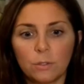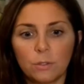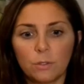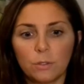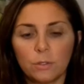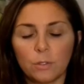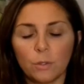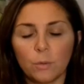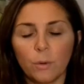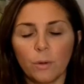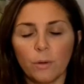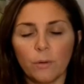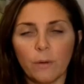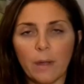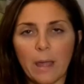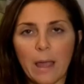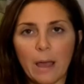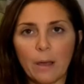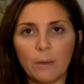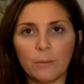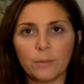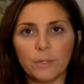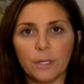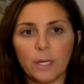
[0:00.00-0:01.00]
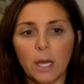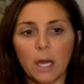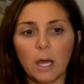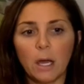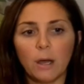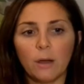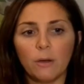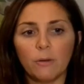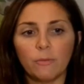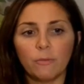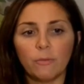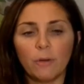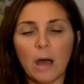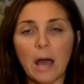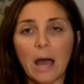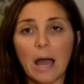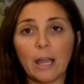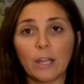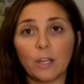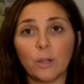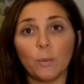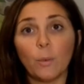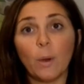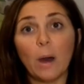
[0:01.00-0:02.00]
do a round of
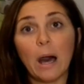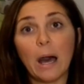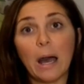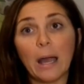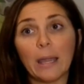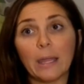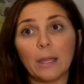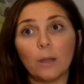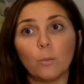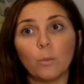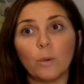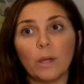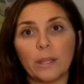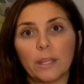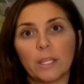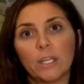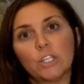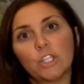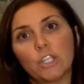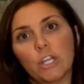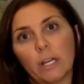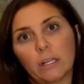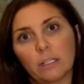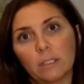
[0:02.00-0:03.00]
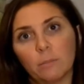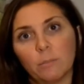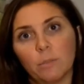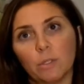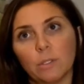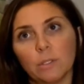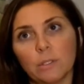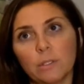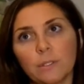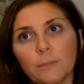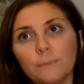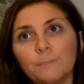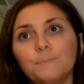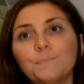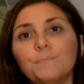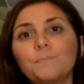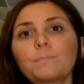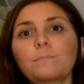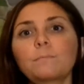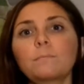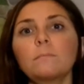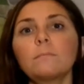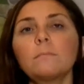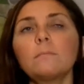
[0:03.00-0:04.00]
IUI with injectables
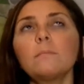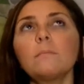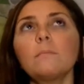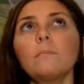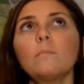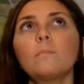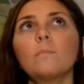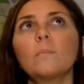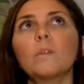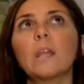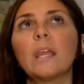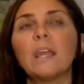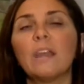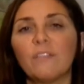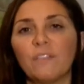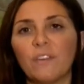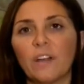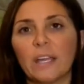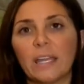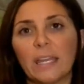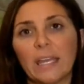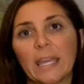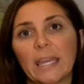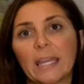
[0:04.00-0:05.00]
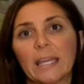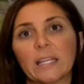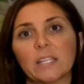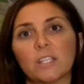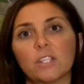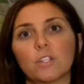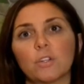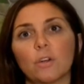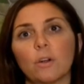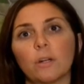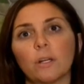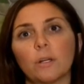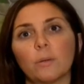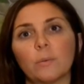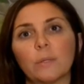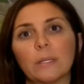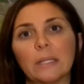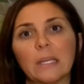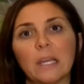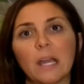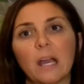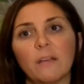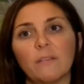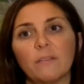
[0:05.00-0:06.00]
if I can't get started with
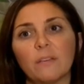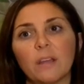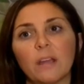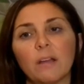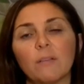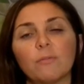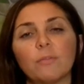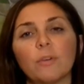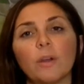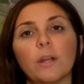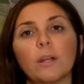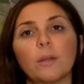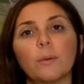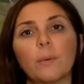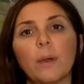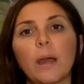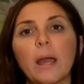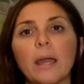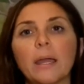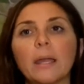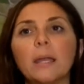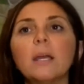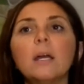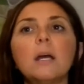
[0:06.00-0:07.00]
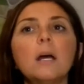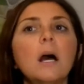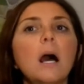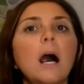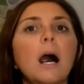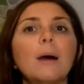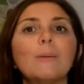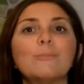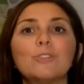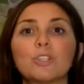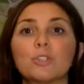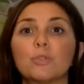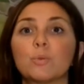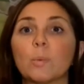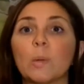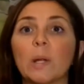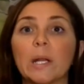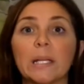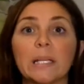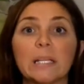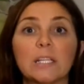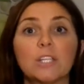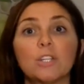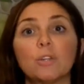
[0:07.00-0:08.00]
the IVF right away. I'm just
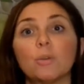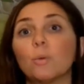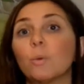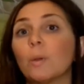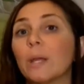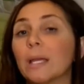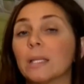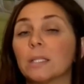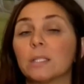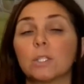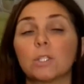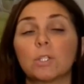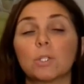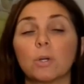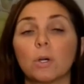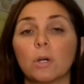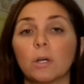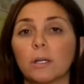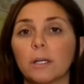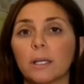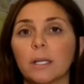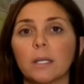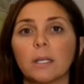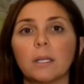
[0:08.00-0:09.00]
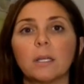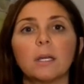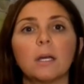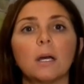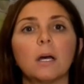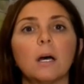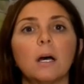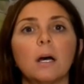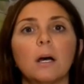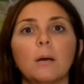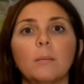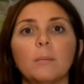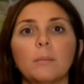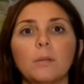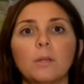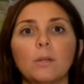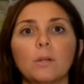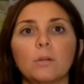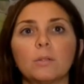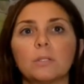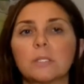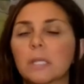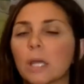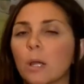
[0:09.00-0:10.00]
ready to get started.
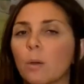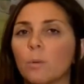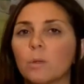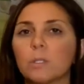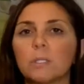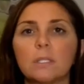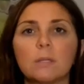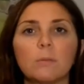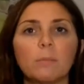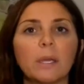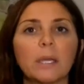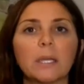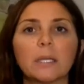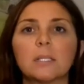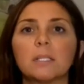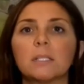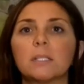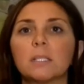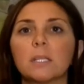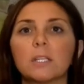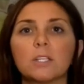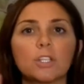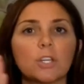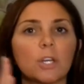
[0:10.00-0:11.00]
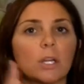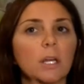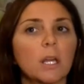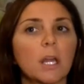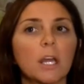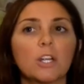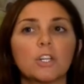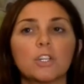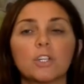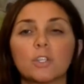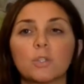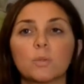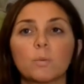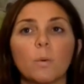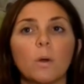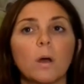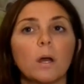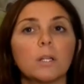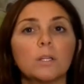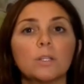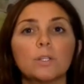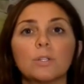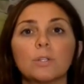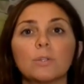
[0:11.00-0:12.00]
It's once you make a decision, I just
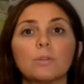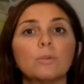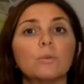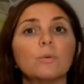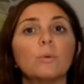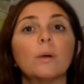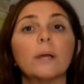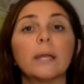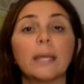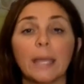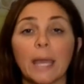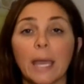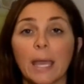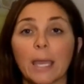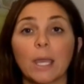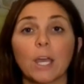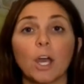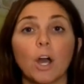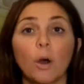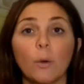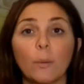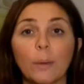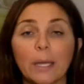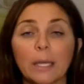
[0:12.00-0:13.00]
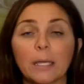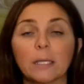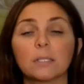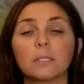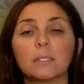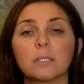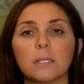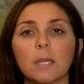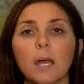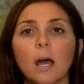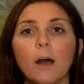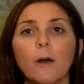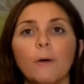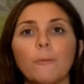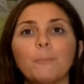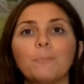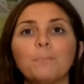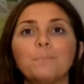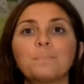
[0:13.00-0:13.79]
want to get going. So